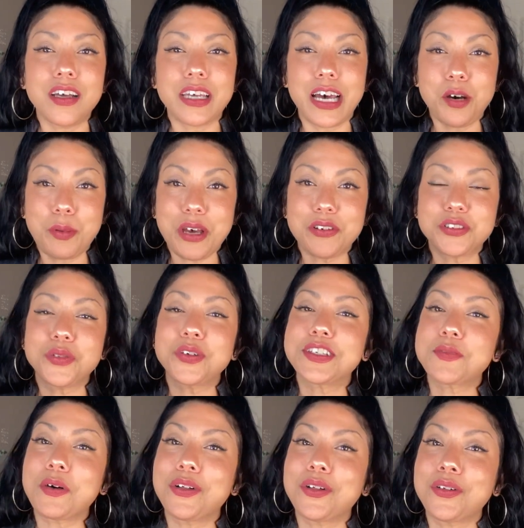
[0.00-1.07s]
How about doing a
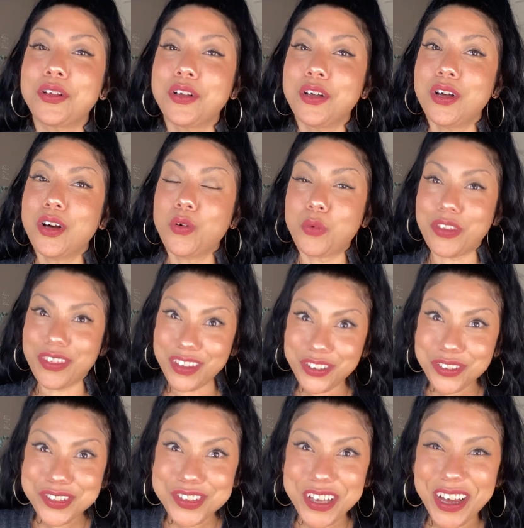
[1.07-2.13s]
spell within
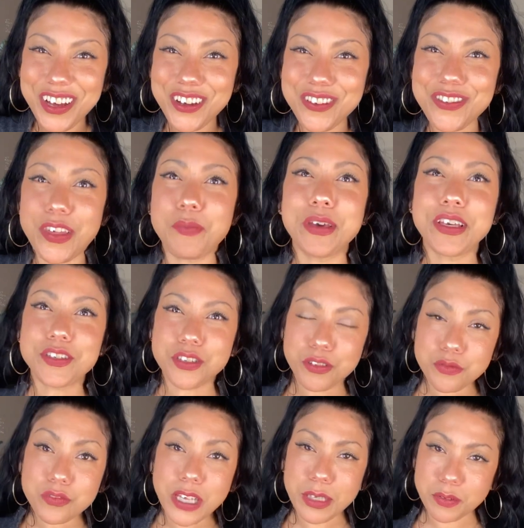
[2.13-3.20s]
yourself that makes
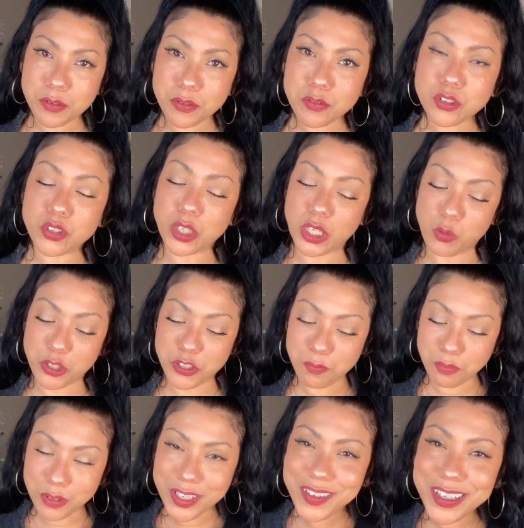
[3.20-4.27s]
you like where you
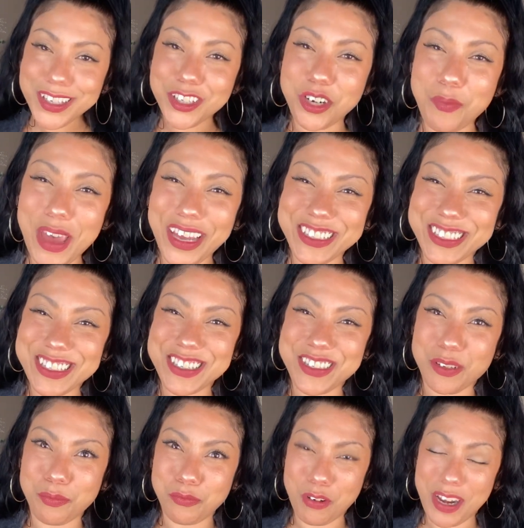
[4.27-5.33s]
bring the inner
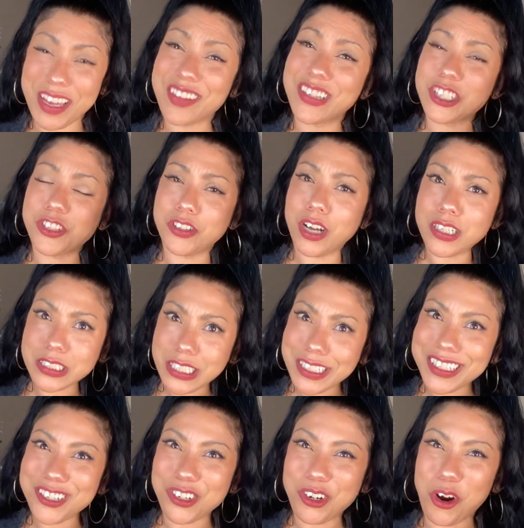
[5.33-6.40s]
magnetism, right? And then you're not
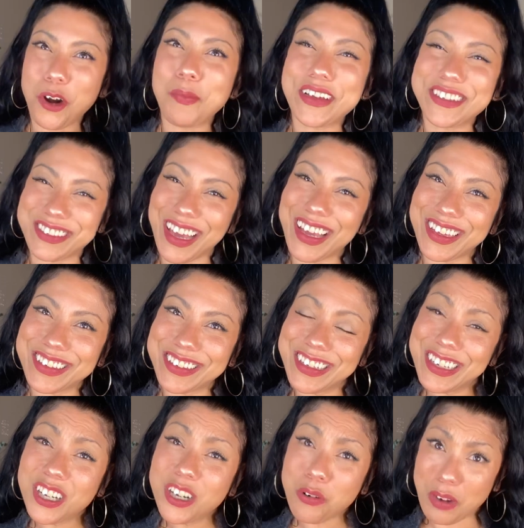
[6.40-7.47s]
taking a karmic debt,
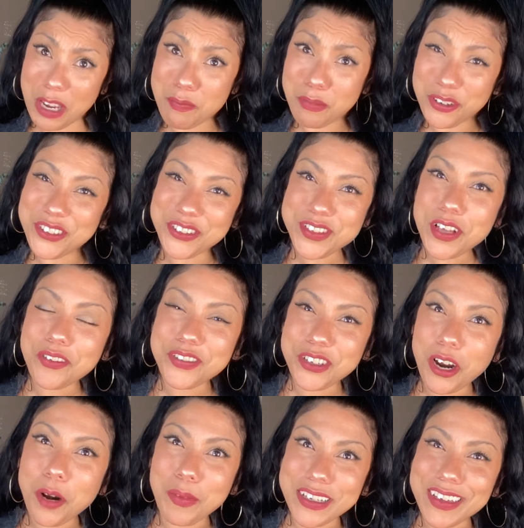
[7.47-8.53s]
right? And putting yourself in
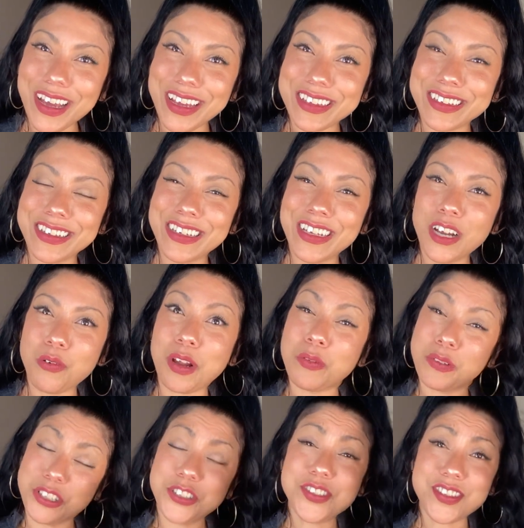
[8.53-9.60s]
karmic debt, right?
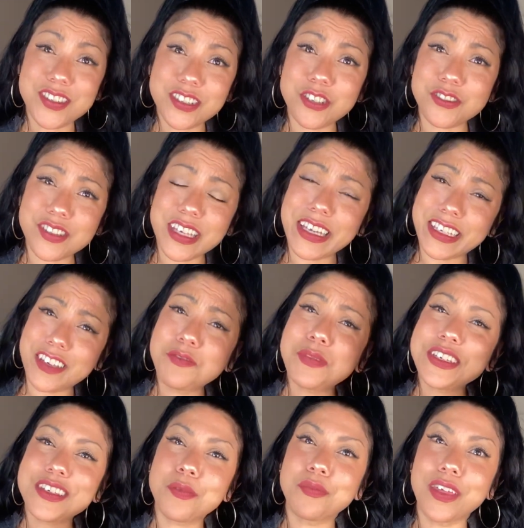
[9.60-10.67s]
When you're saying, give me
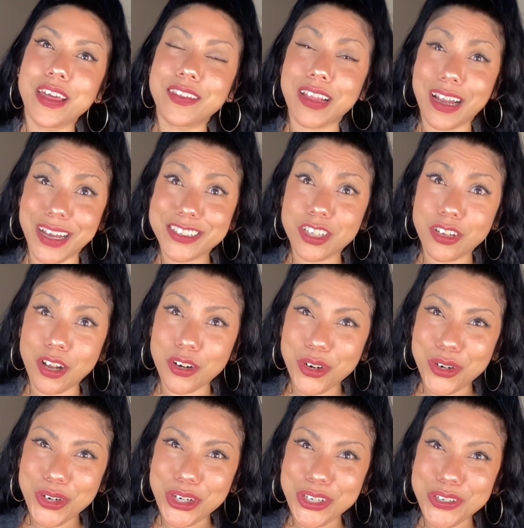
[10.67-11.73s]
something that I did not
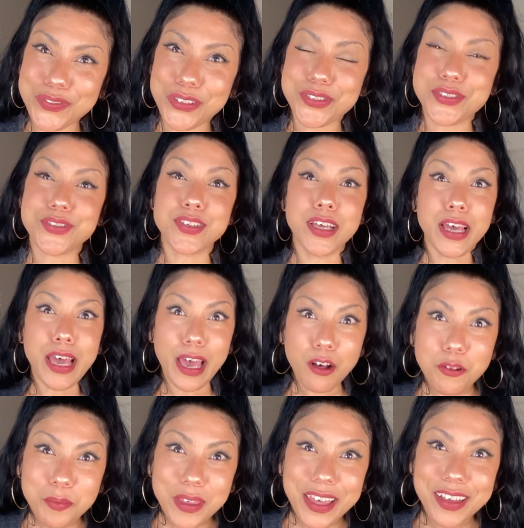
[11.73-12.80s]
earn, versus
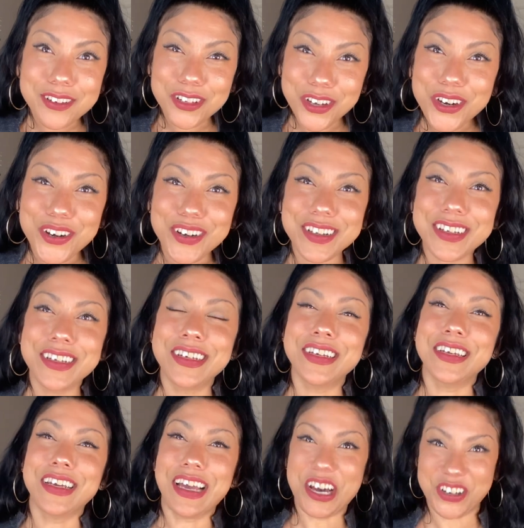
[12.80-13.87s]
help me learn
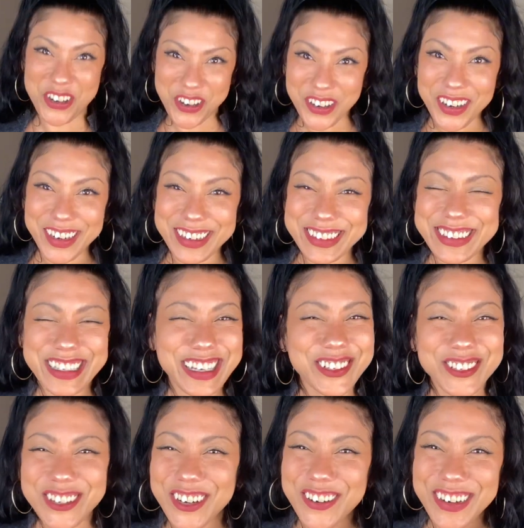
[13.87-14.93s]
how to earn. I
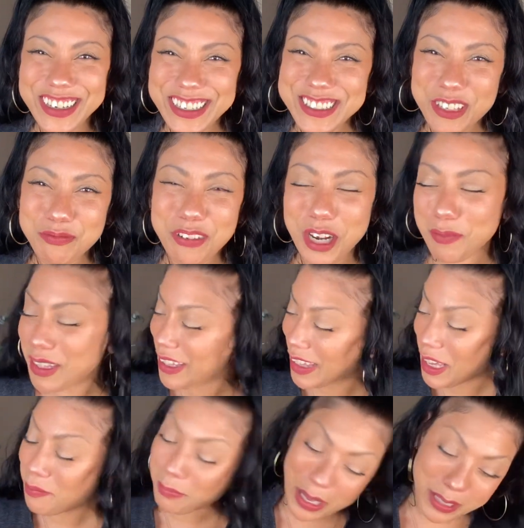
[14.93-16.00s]
don't know. I guess I'm rhyming
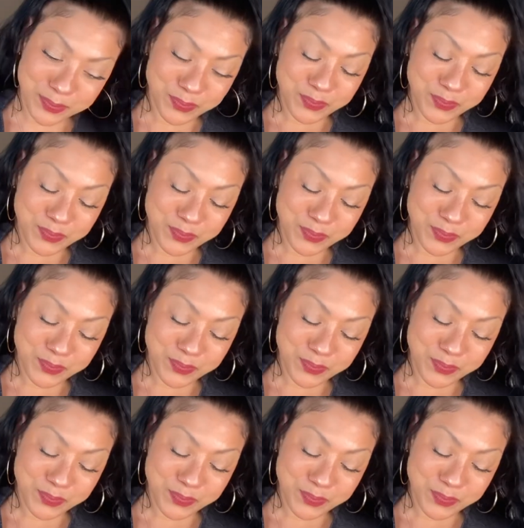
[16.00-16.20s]
again, but.